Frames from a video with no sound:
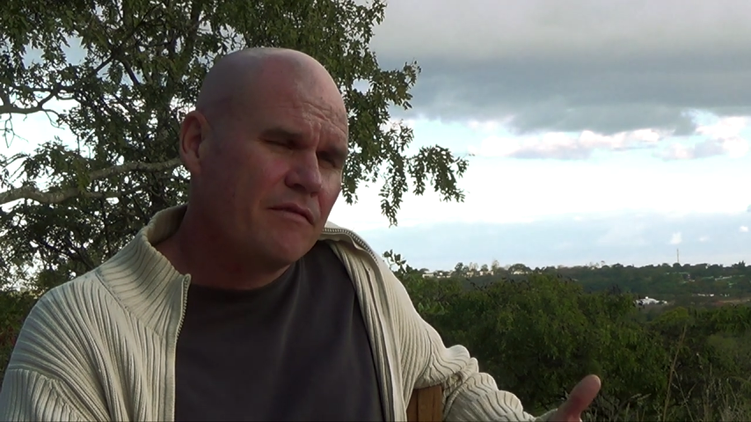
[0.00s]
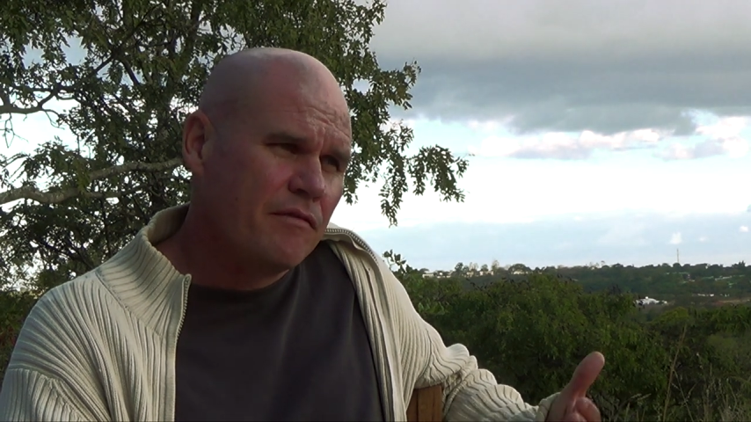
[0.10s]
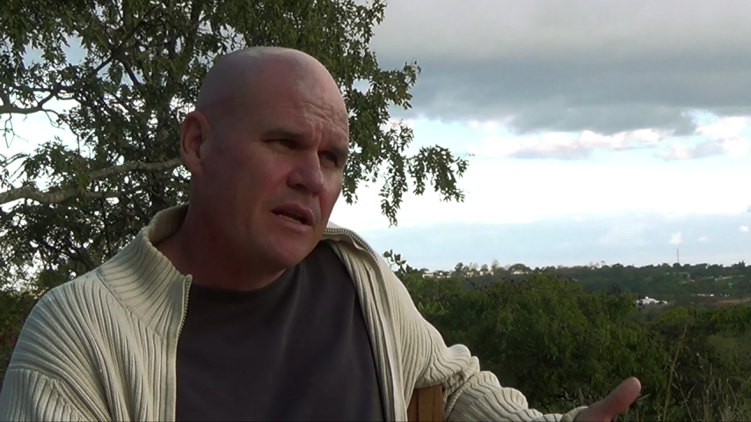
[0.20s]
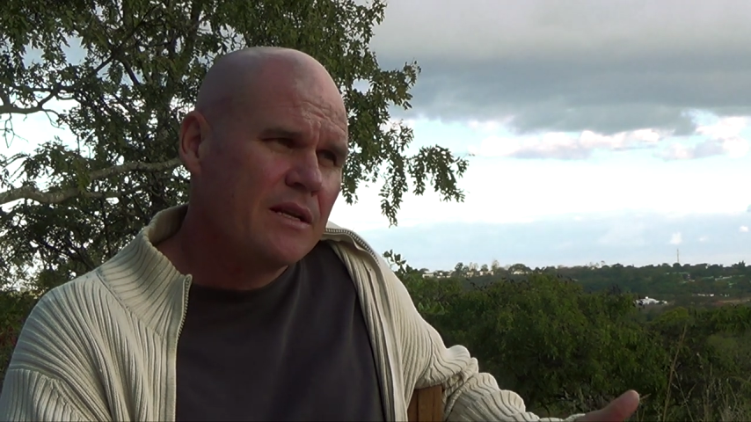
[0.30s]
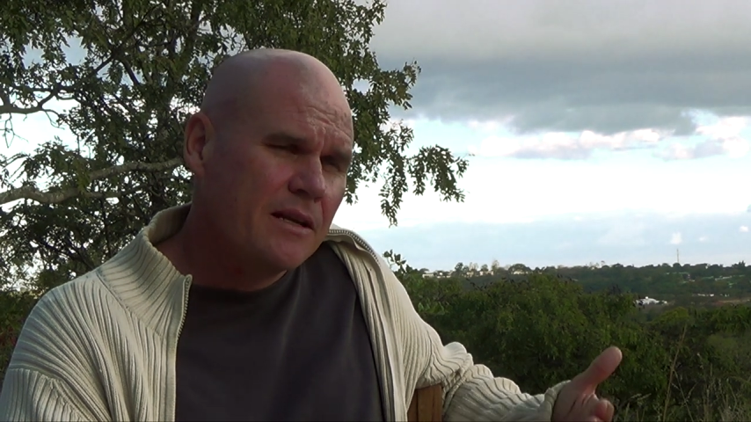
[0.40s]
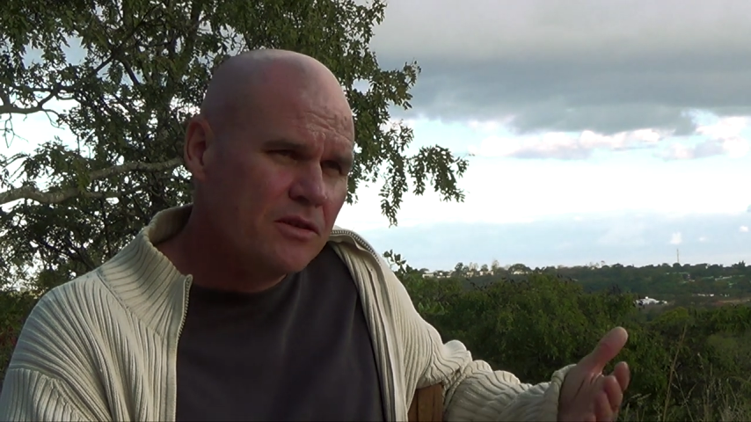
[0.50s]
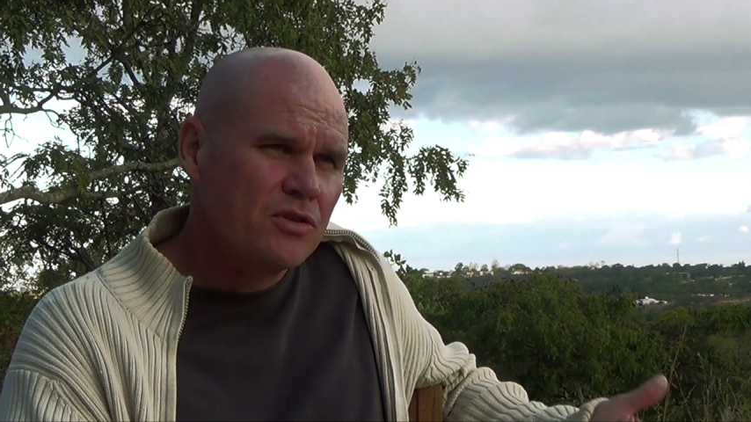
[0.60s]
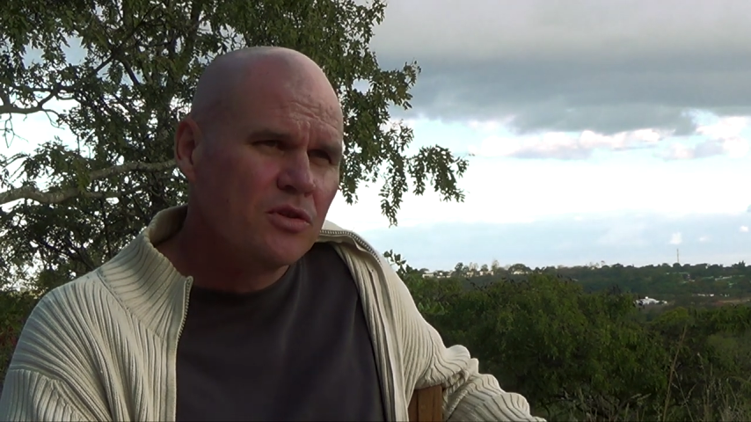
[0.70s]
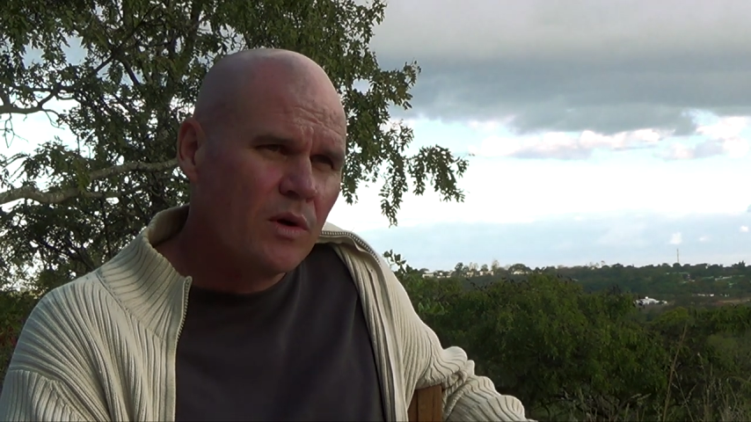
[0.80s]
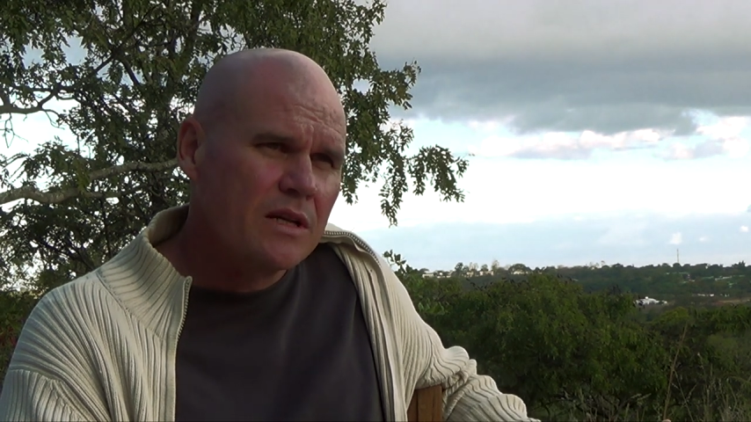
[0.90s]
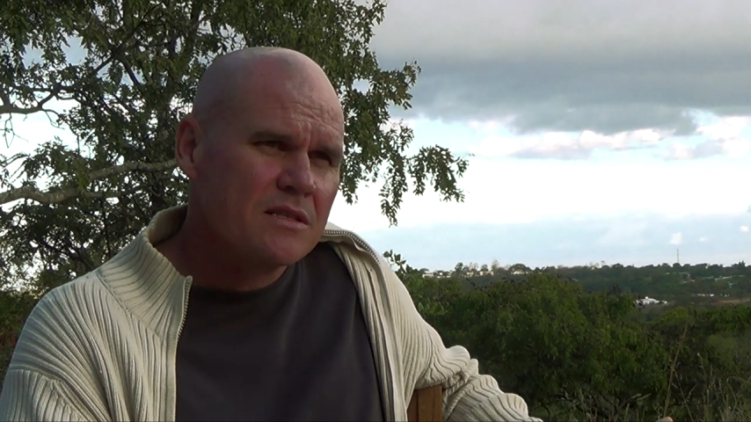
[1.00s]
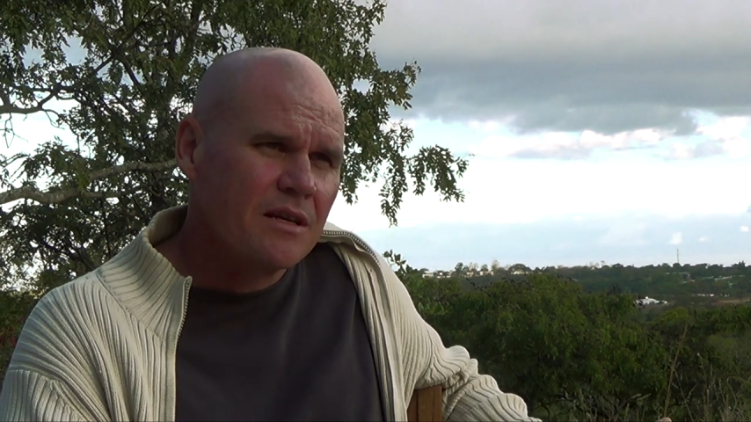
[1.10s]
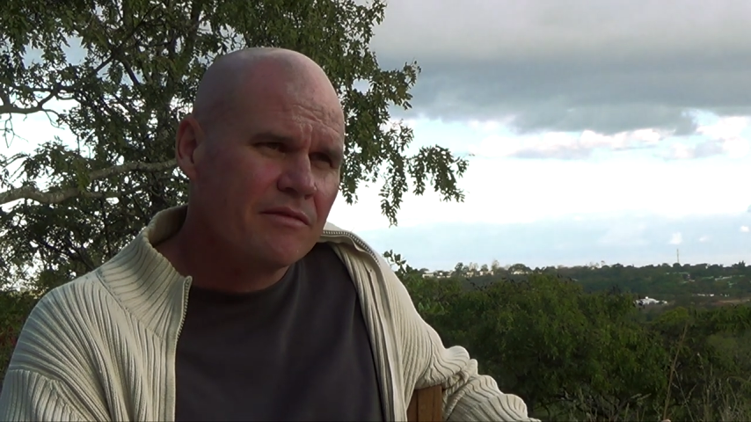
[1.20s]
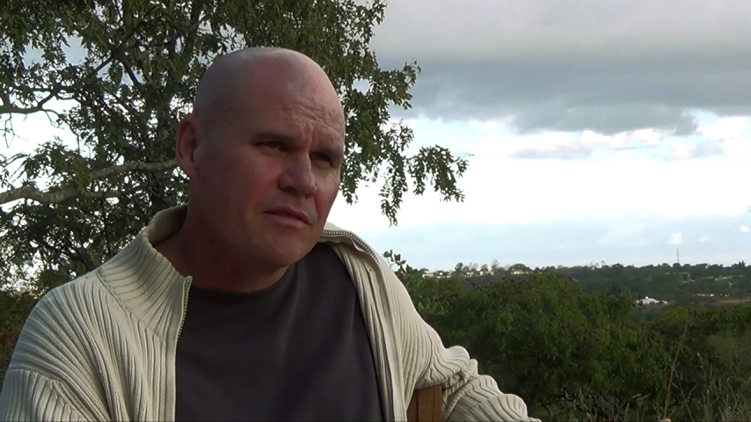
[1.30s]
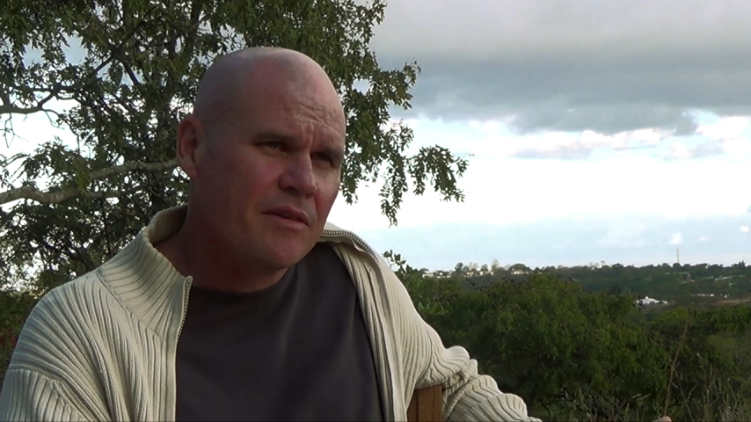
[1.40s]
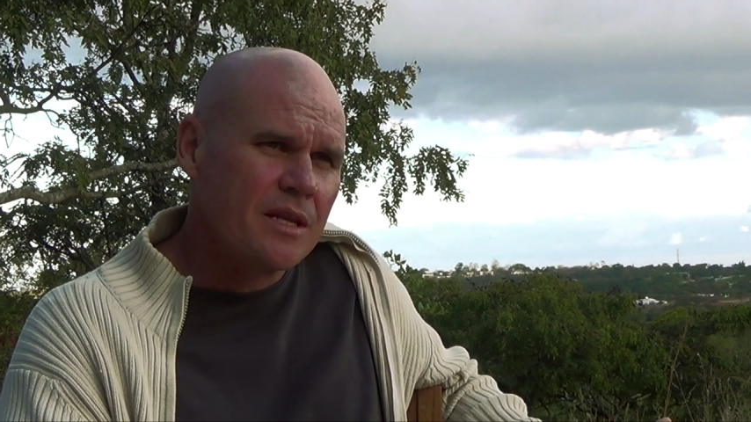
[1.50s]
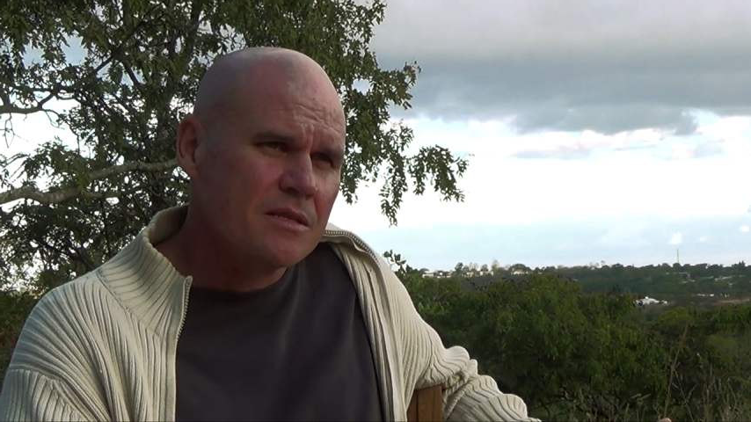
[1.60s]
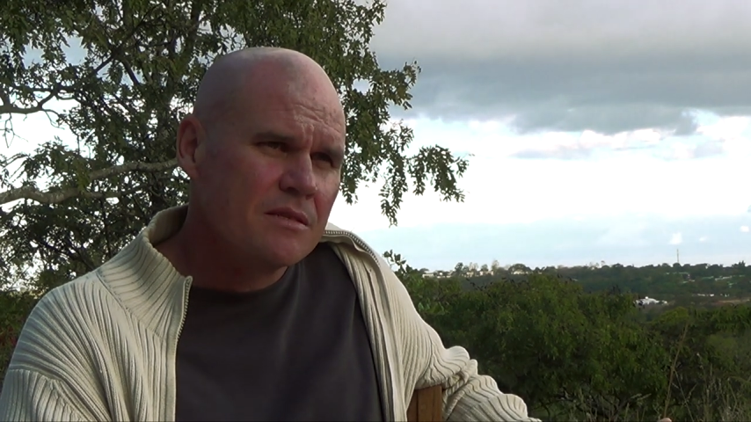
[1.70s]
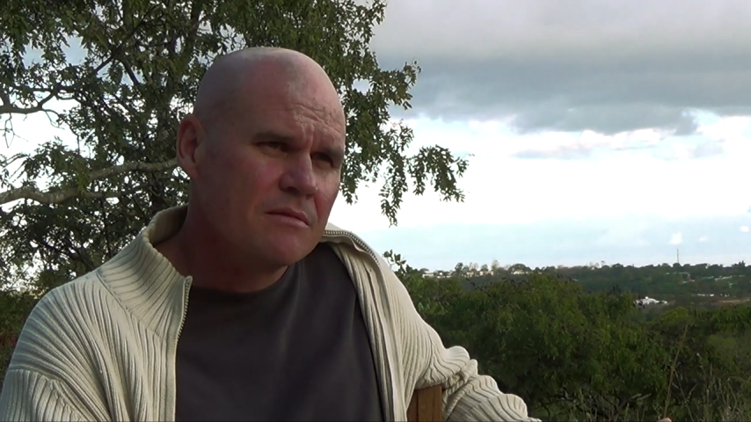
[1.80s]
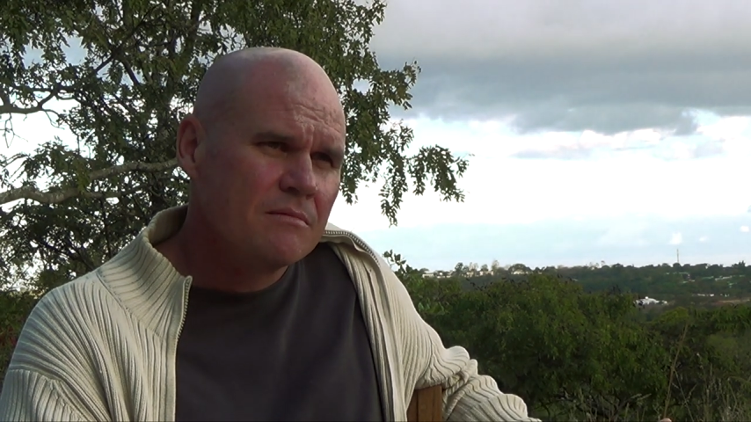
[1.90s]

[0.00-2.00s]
a friend had to shoot one in self-defense.